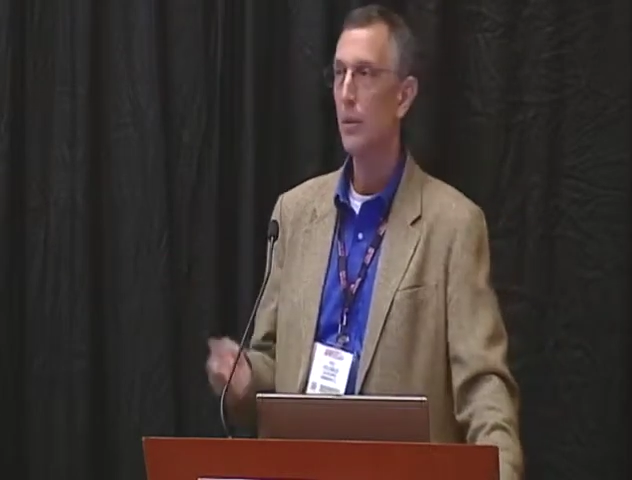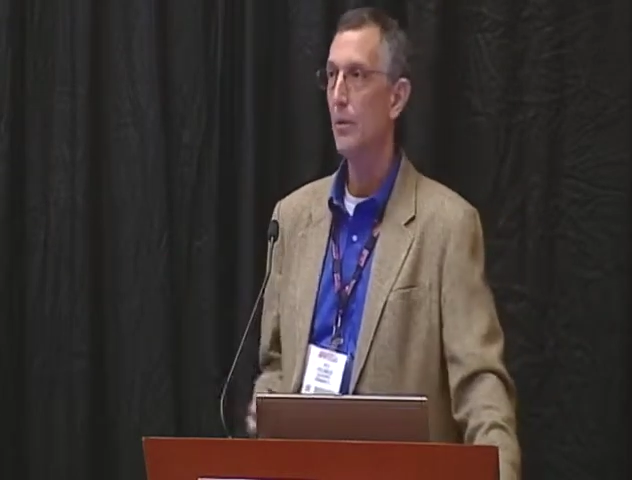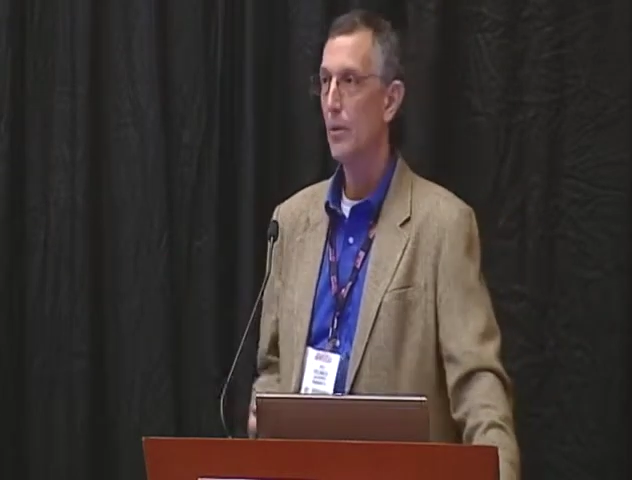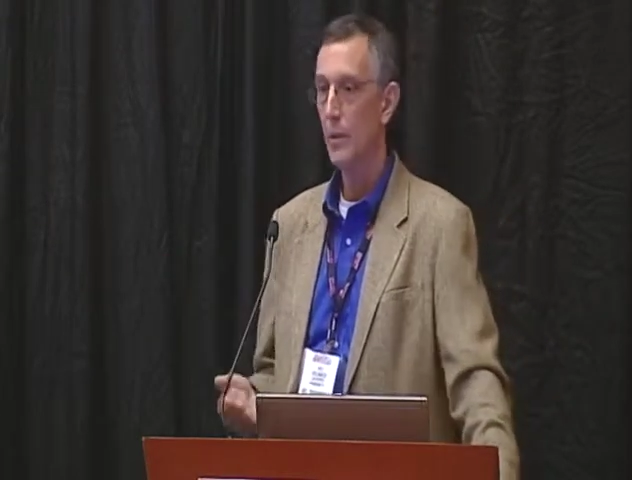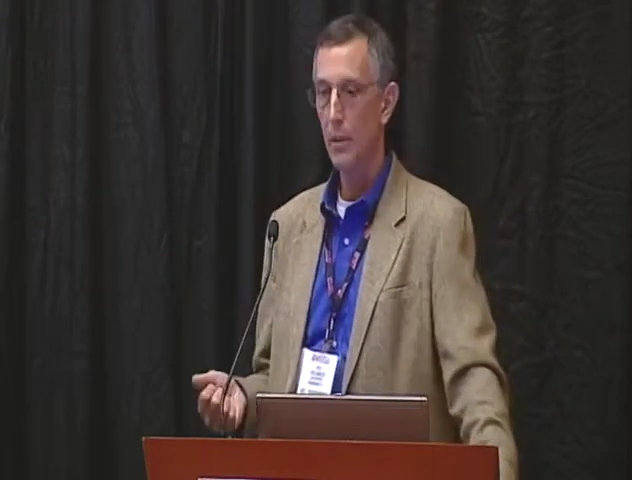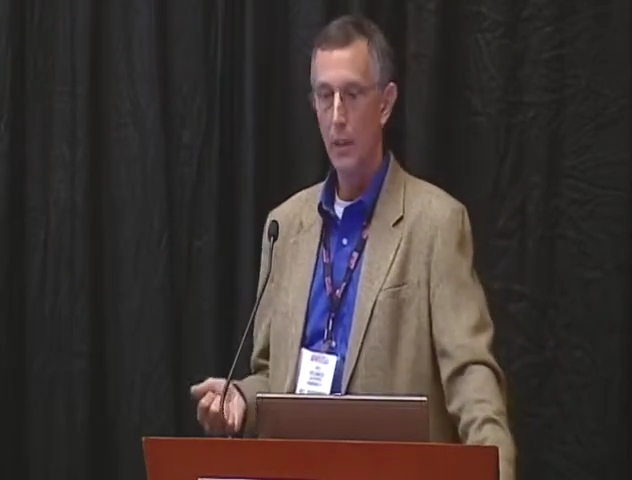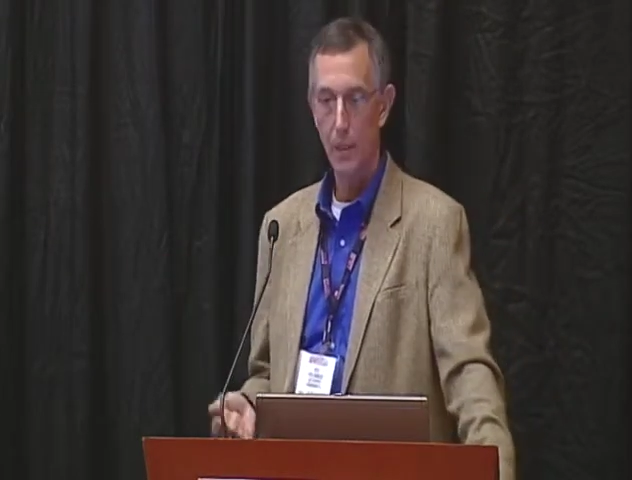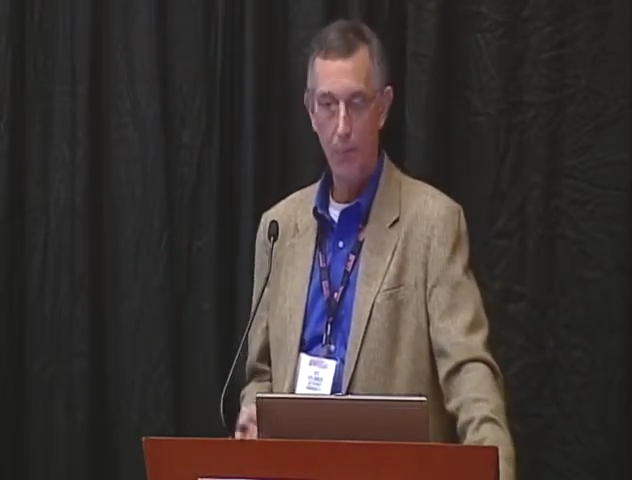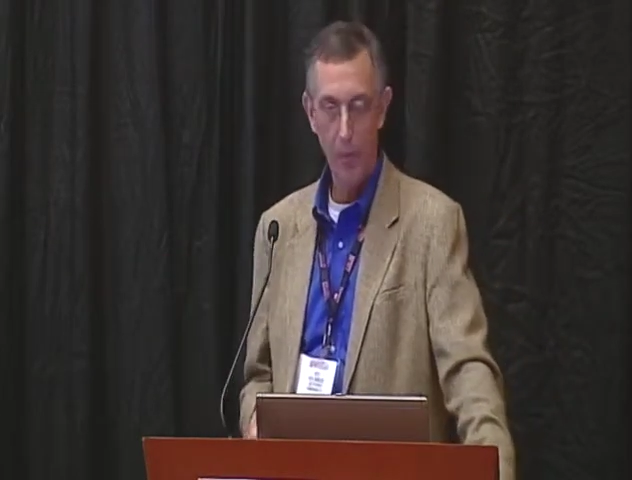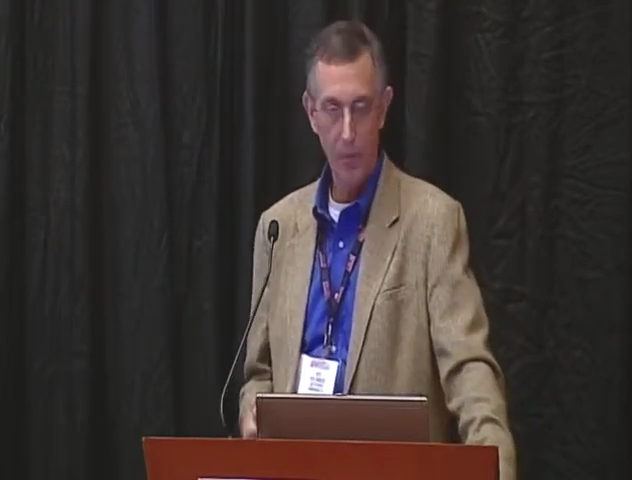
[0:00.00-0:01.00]
using
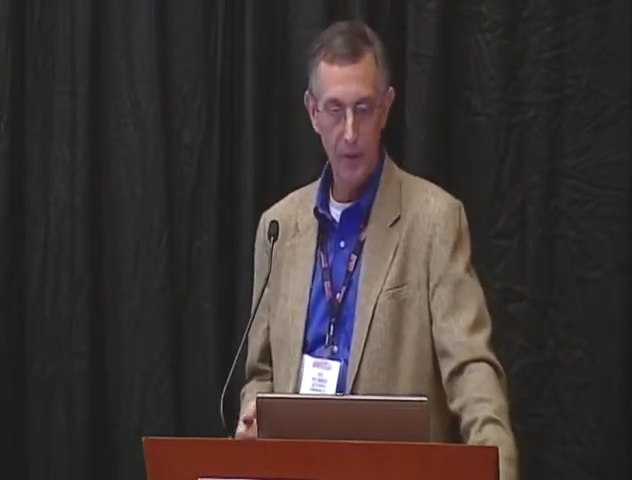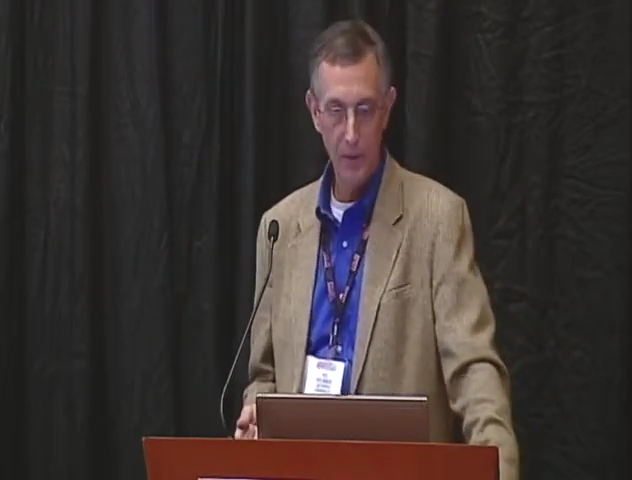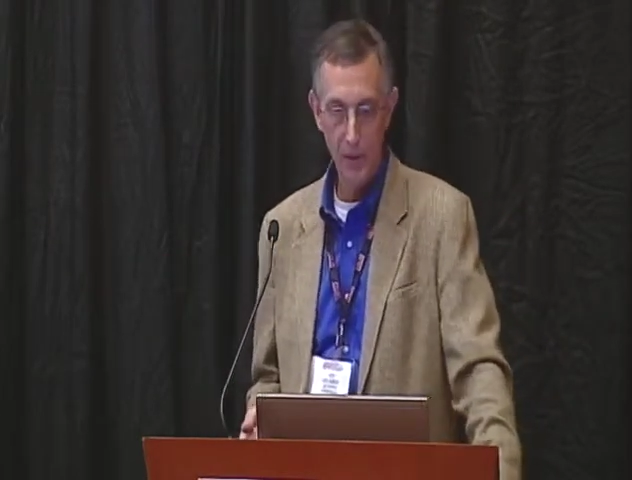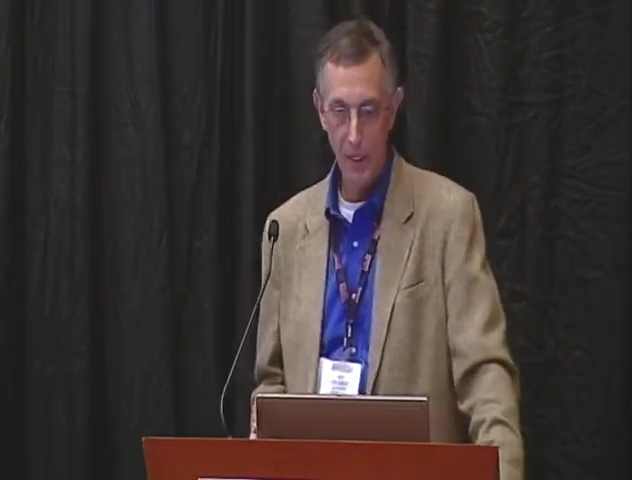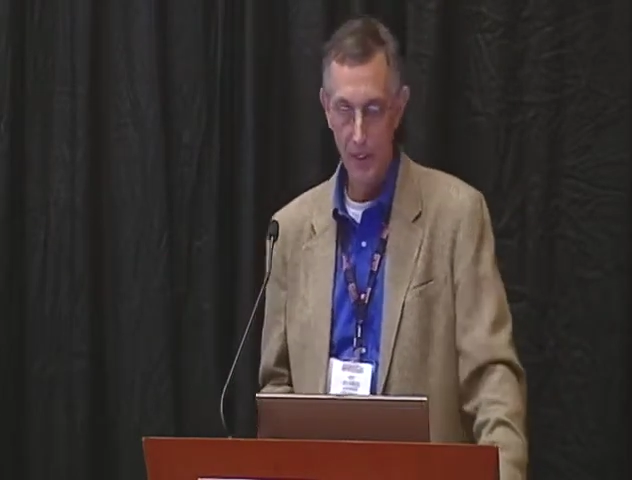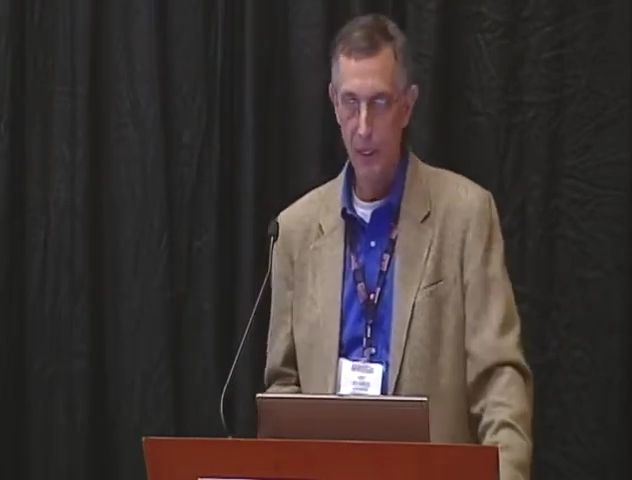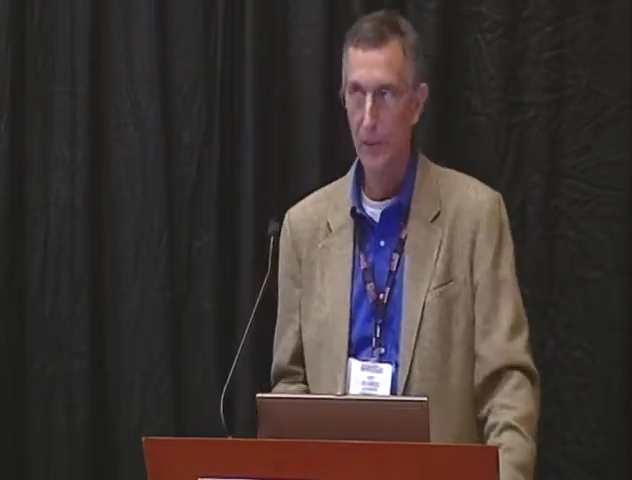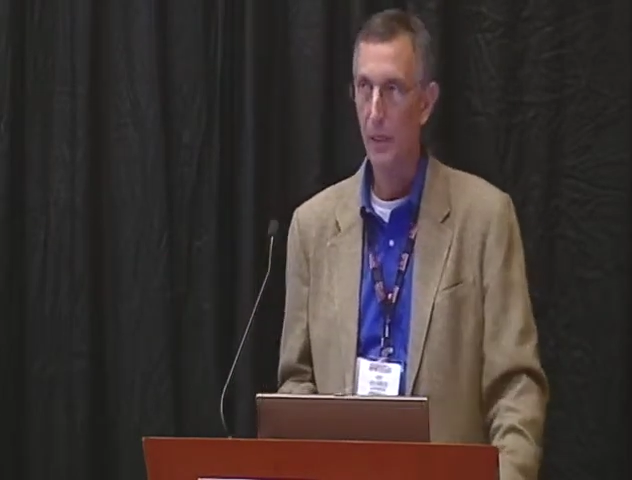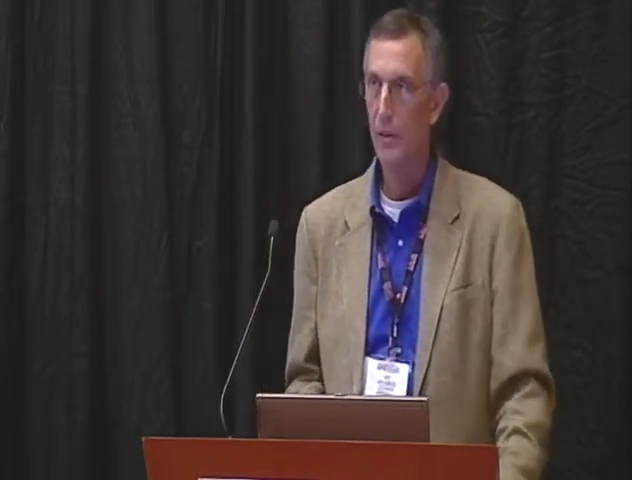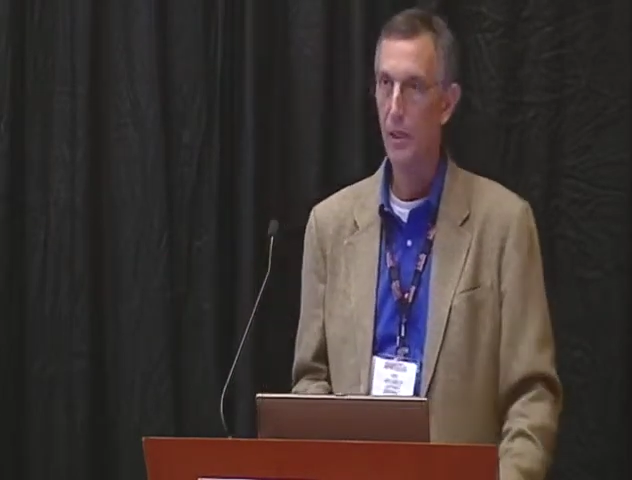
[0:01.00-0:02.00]
that
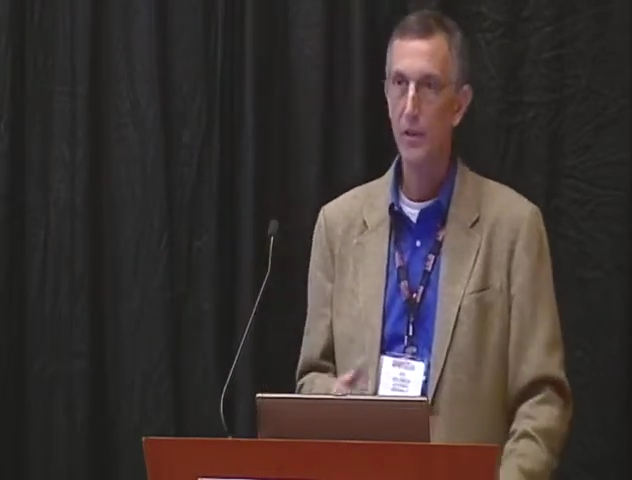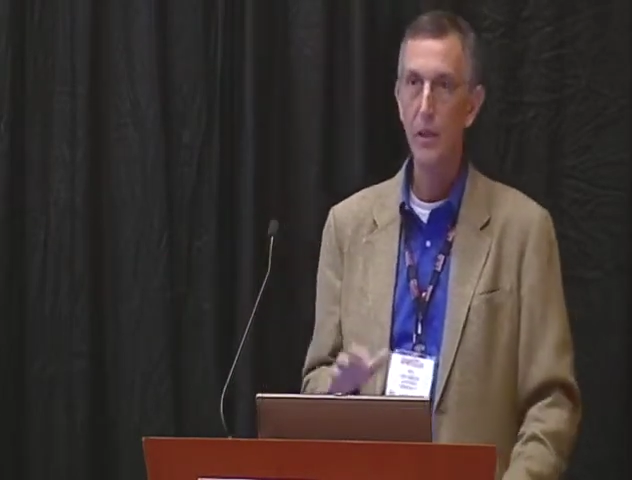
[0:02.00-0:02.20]
technology.